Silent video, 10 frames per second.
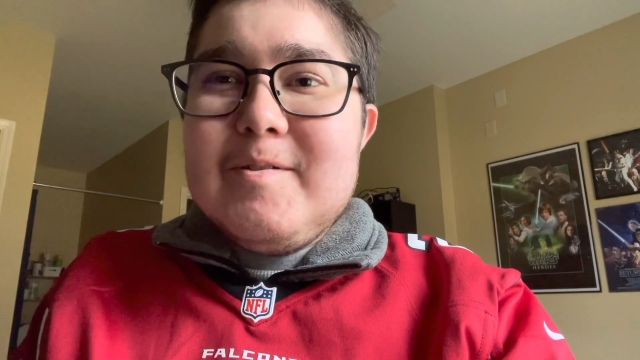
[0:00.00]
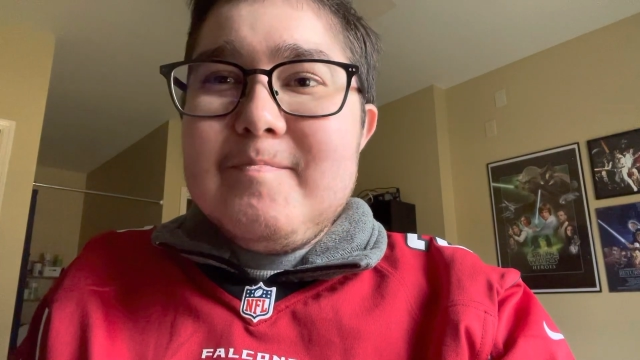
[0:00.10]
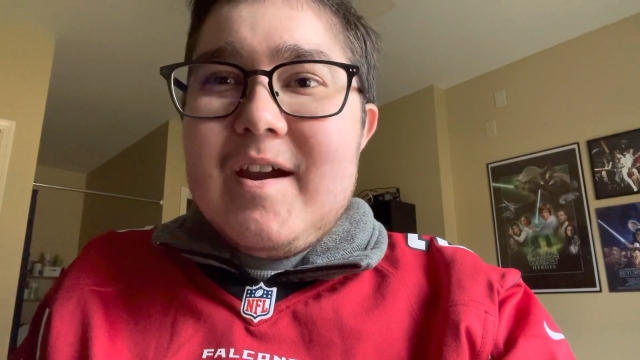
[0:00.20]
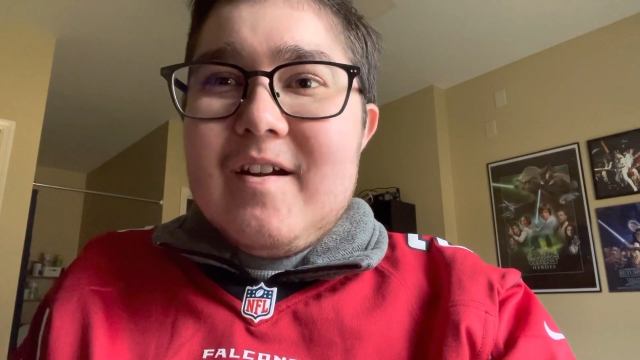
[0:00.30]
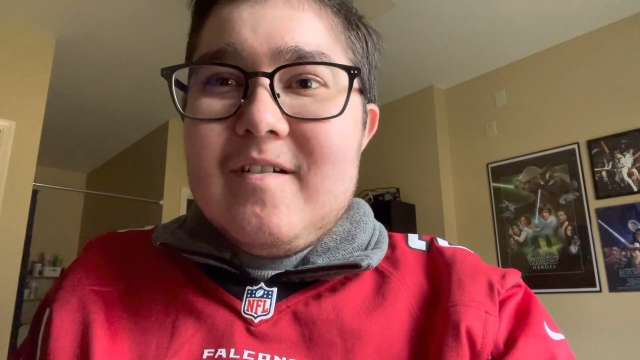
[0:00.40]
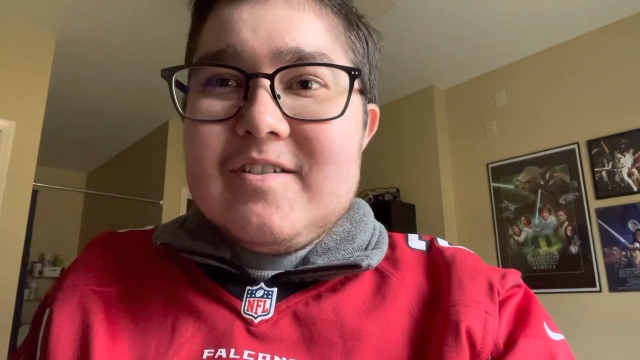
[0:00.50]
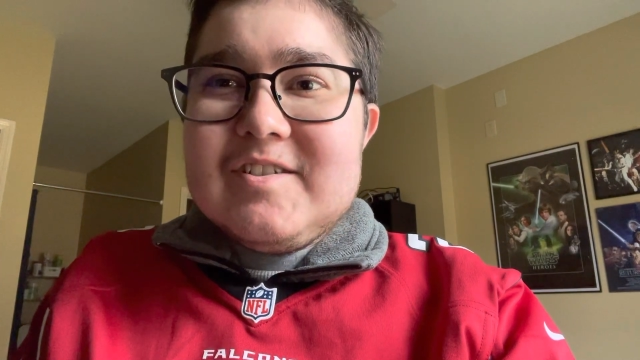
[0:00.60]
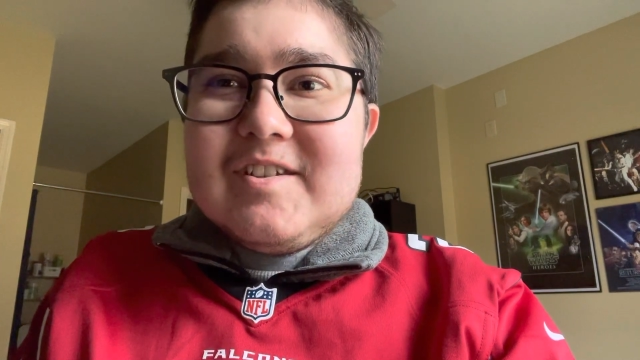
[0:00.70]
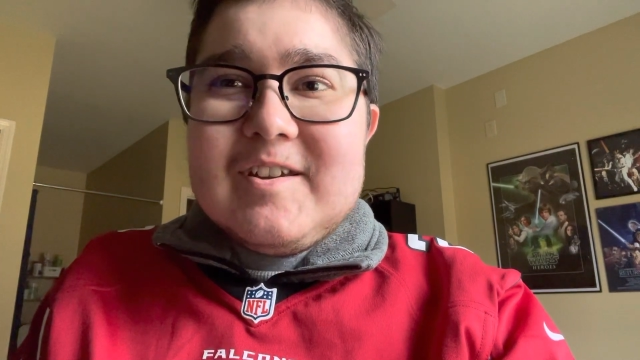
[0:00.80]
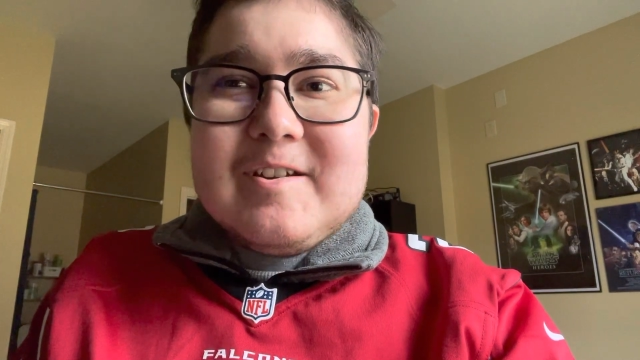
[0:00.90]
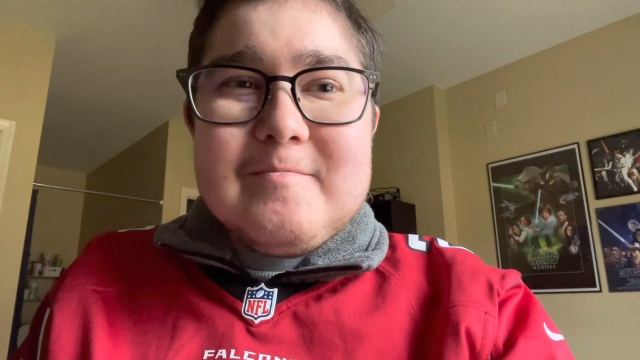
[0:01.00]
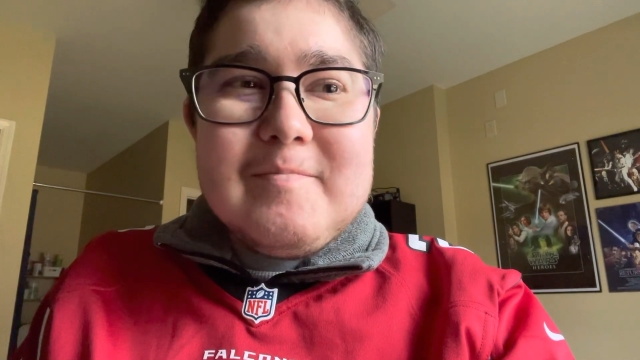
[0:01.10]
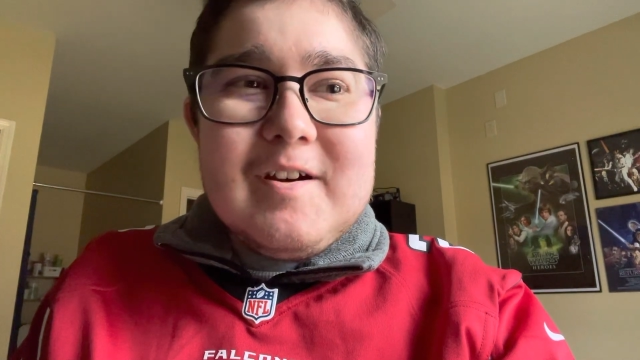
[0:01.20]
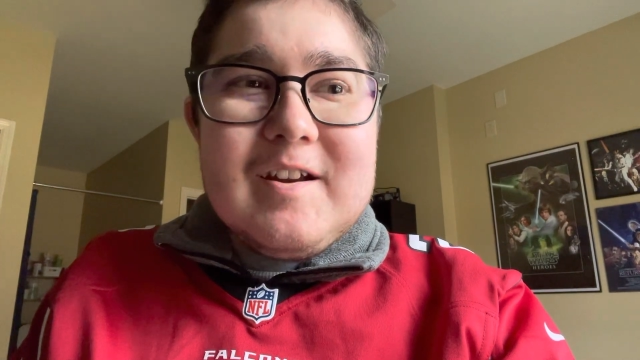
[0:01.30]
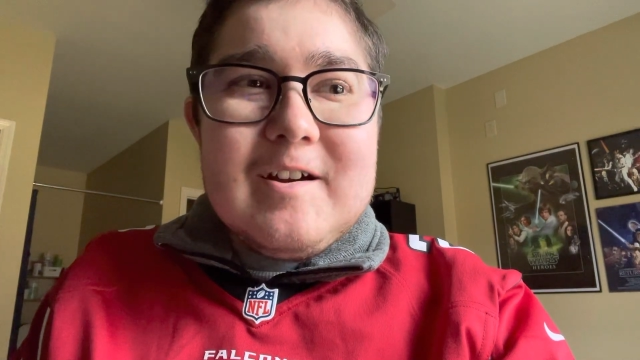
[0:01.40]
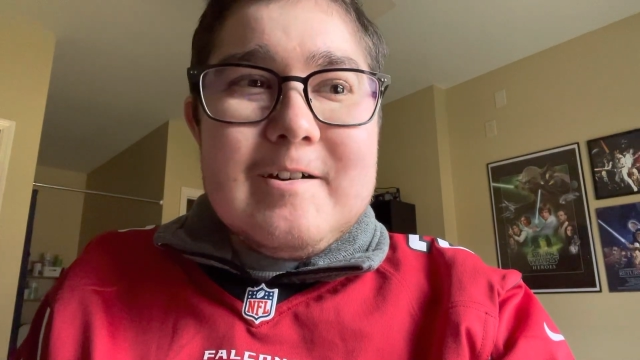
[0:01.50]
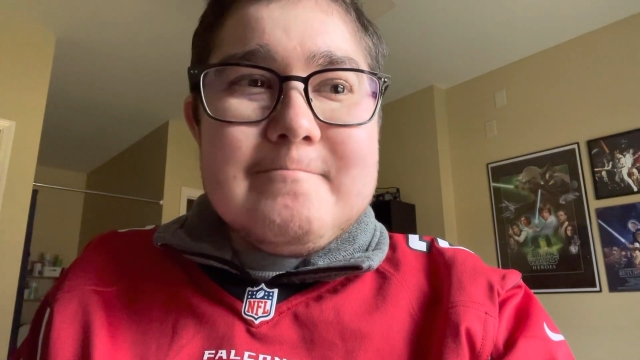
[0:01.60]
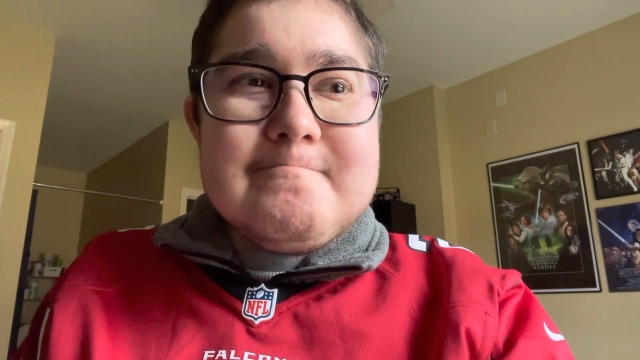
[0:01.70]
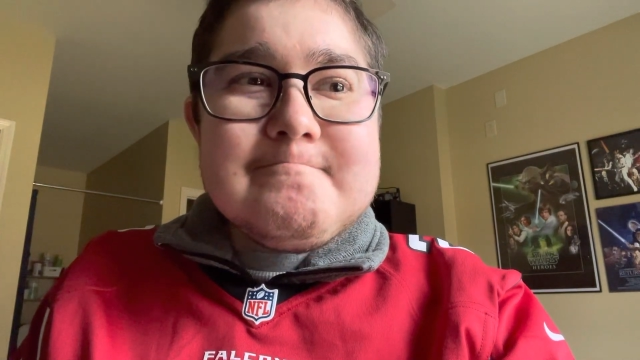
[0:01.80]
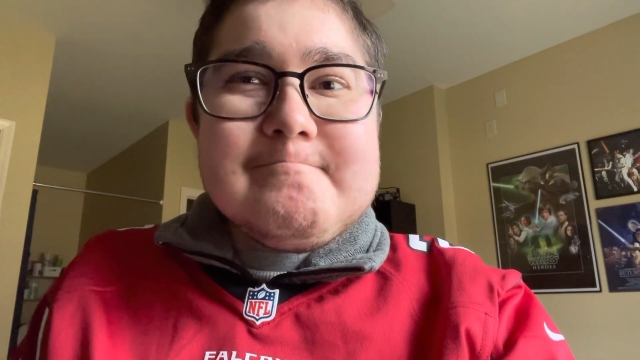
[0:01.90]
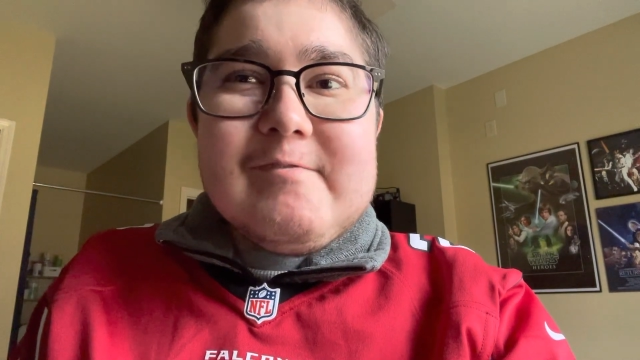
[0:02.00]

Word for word: embarrassing, but, um,